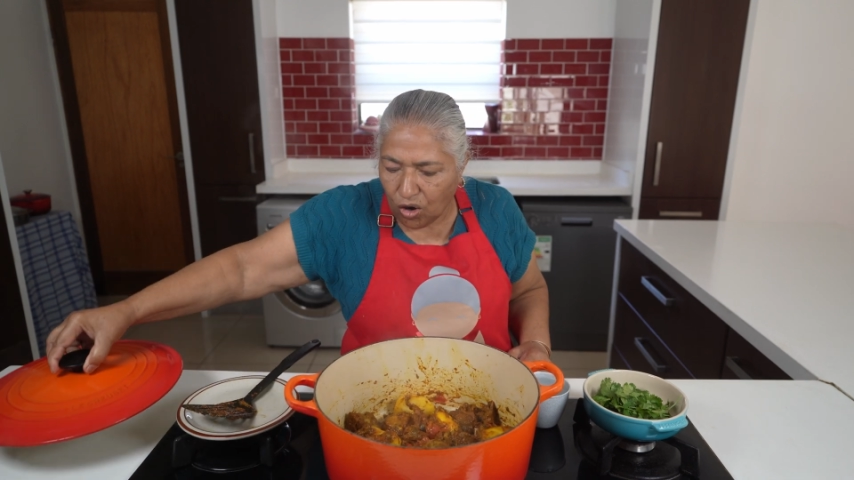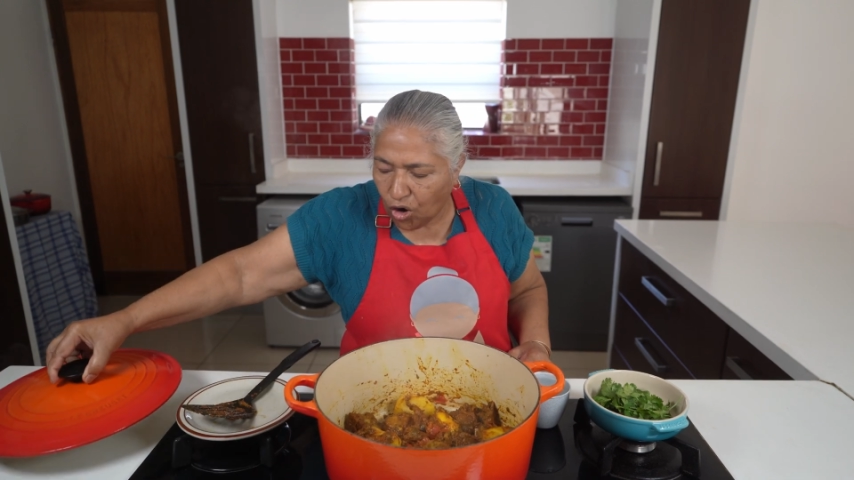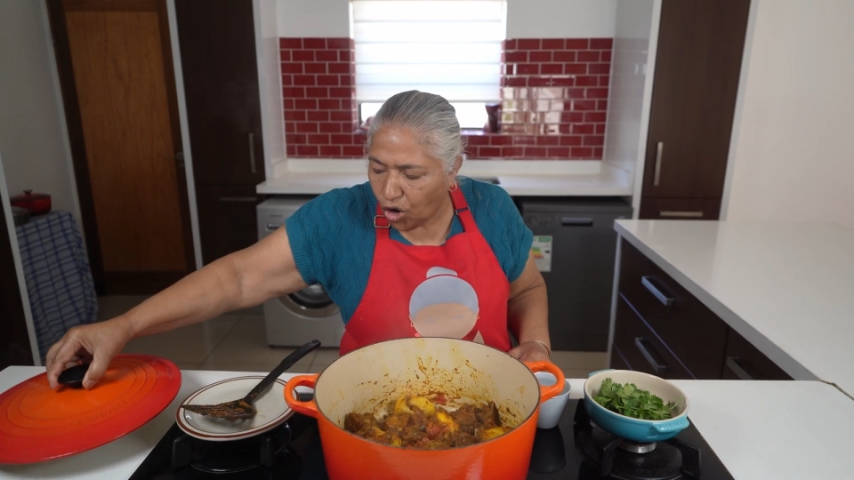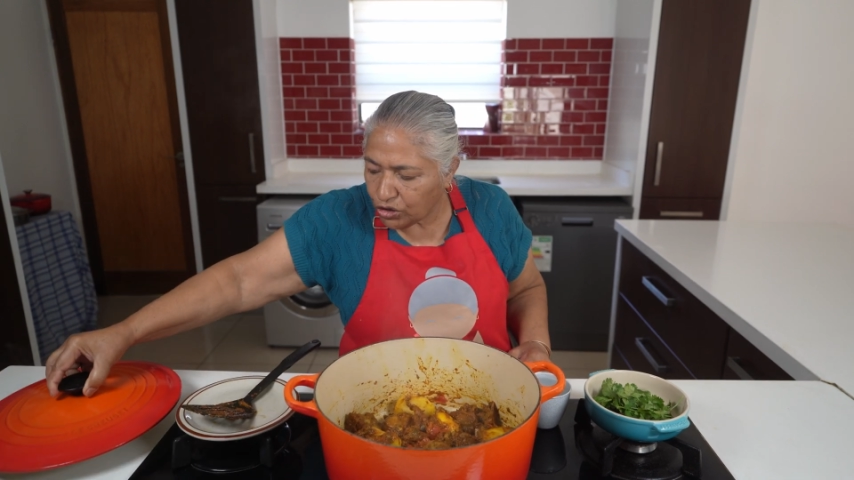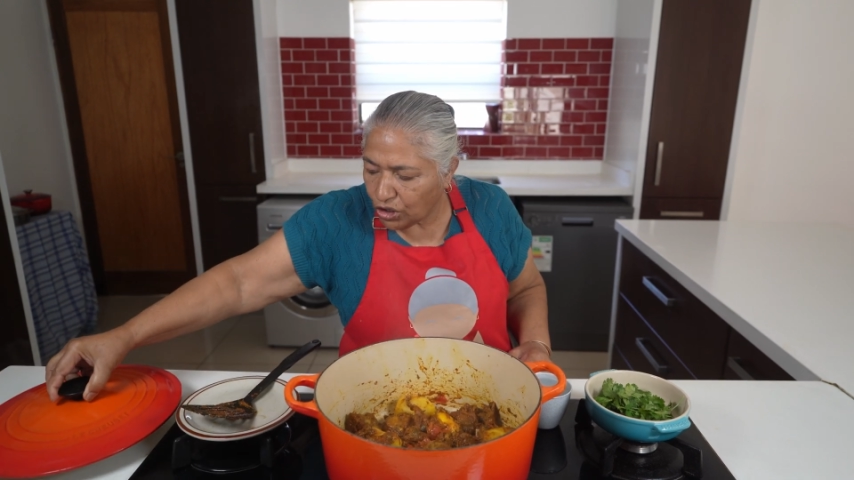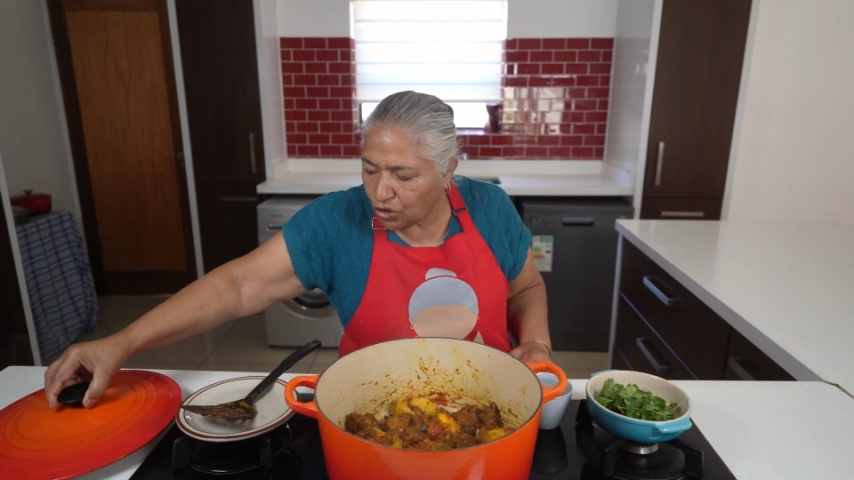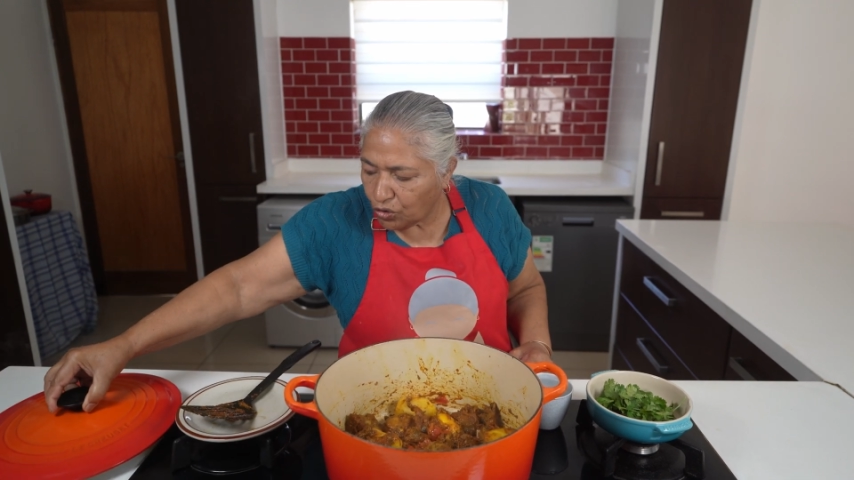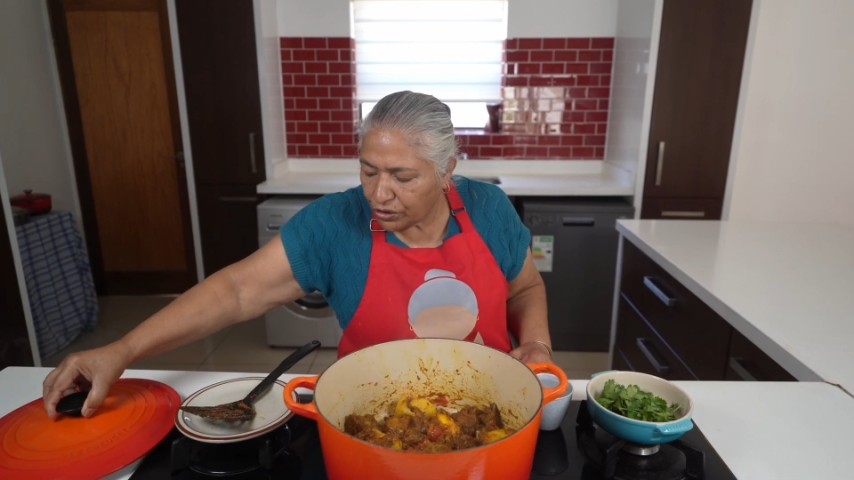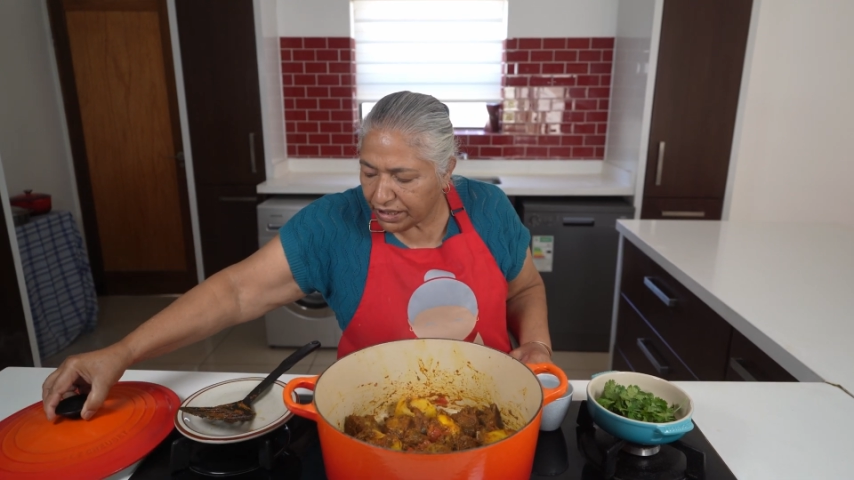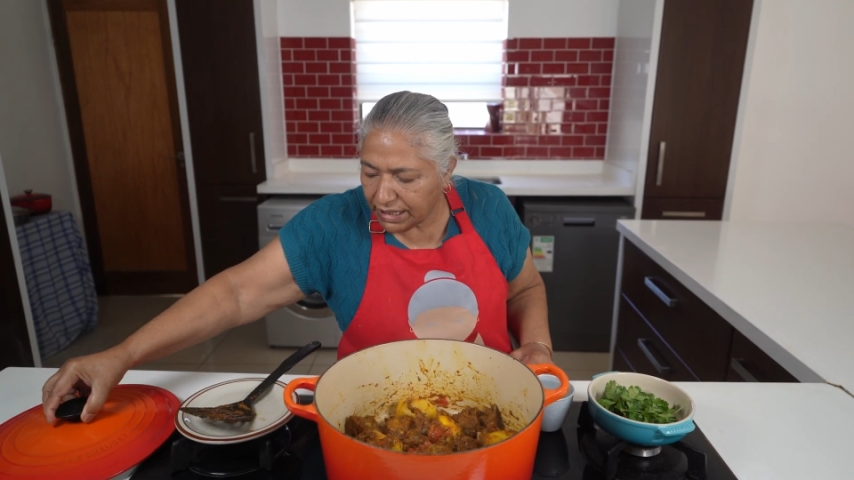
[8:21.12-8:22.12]
On the
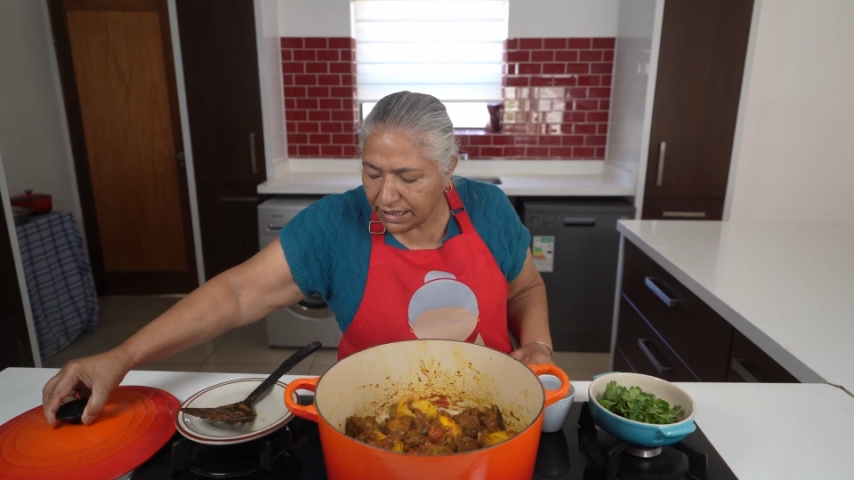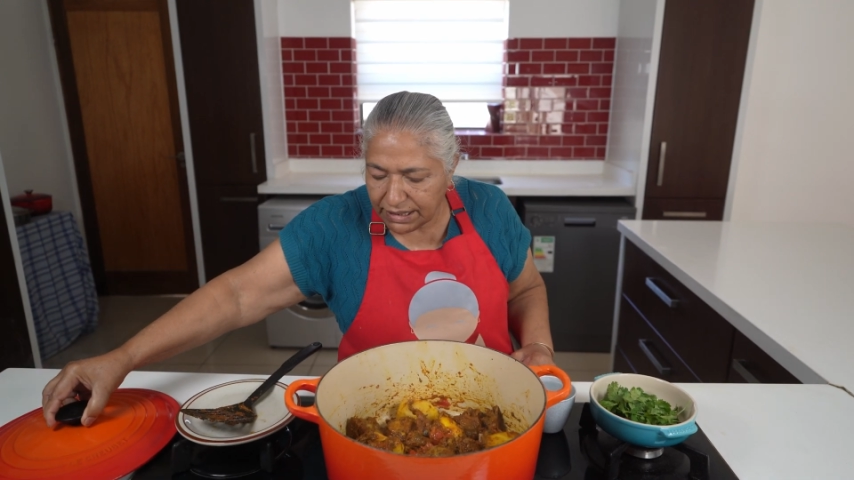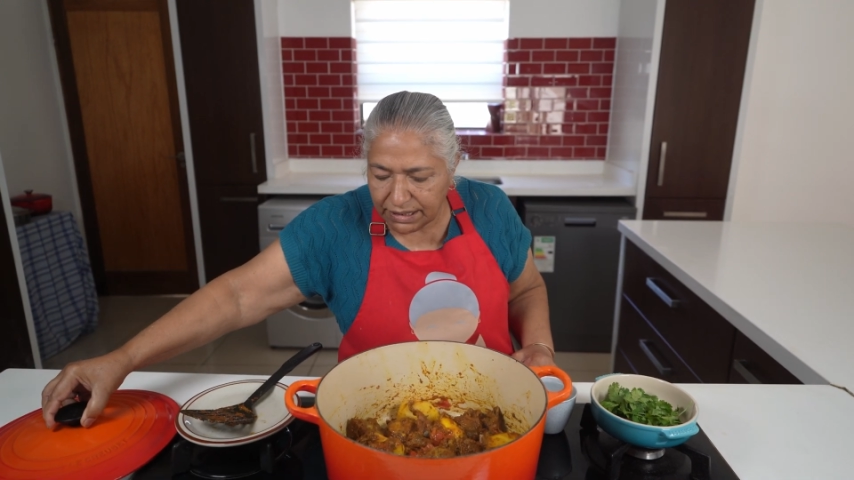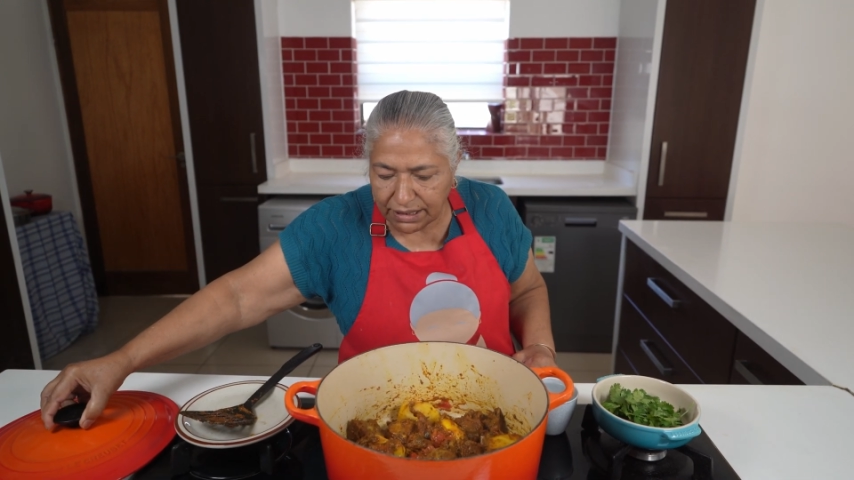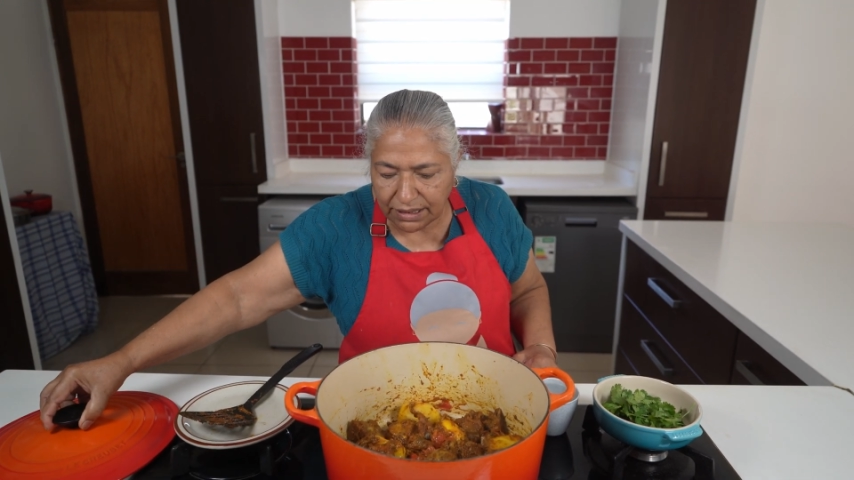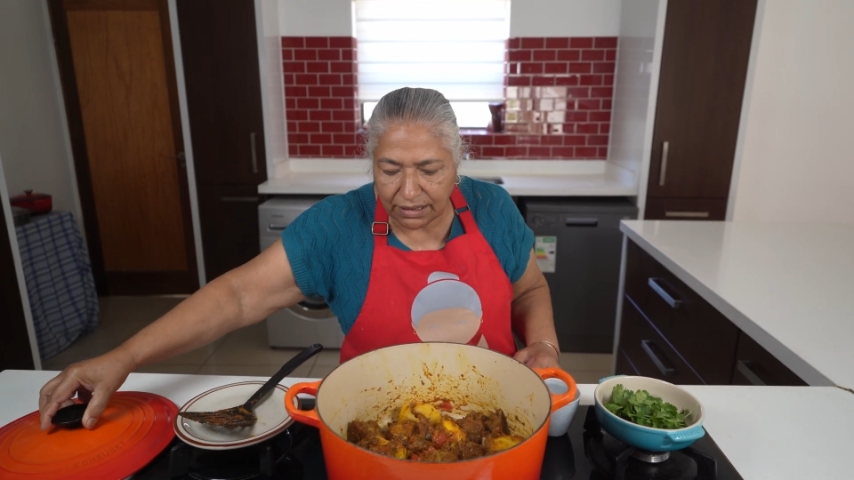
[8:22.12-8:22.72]
low heat,